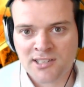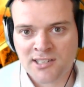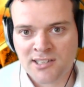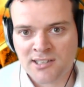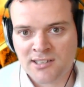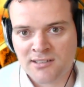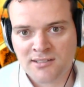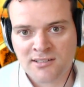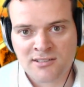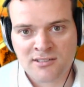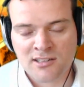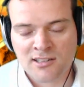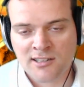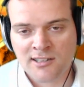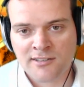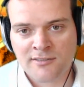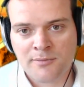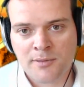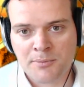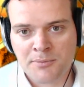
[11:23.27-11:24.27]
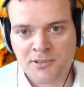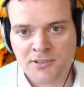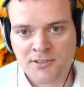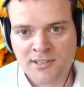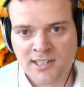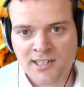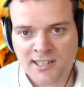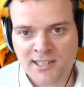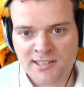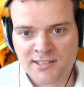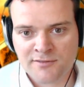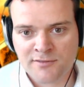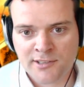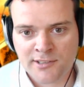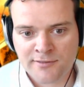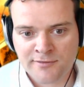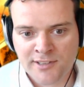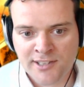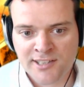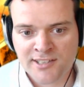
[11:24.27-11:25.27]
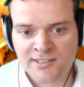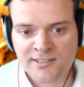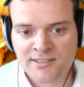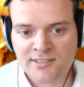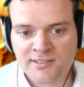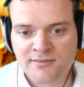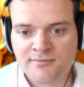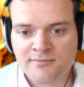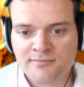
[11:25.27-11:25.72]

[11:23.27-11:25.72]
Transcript: There's a lot of people you can ask for advice.